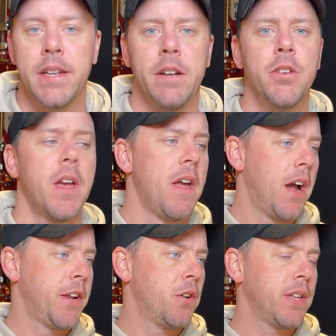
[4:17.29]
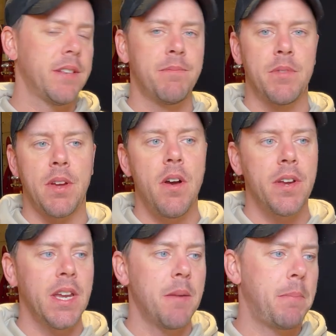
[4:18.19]
Now look, I know that
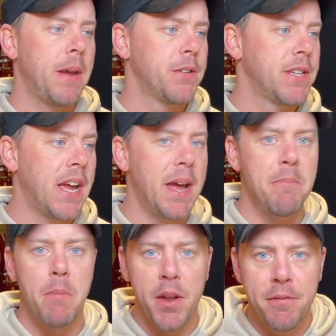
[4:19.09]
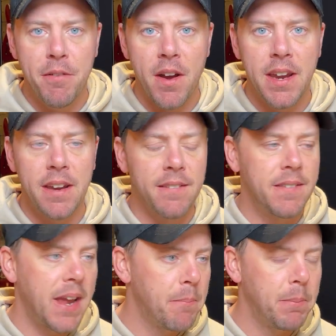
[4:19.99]
talking about uh, modifying
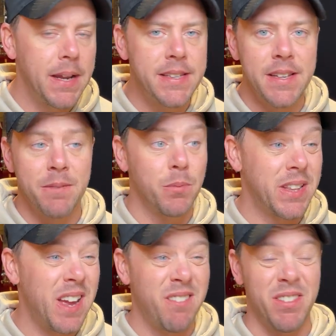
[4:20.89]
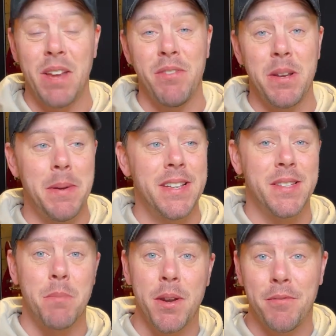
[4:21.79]
templates and with that, what that really means
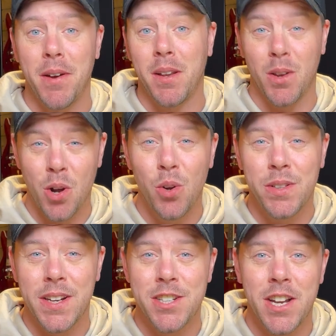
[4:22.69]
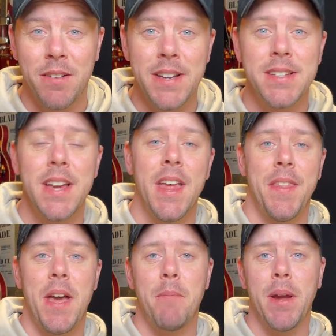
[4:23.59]
is modifying the code that it generates,
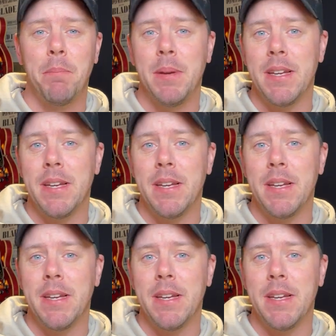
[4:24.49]
that might be a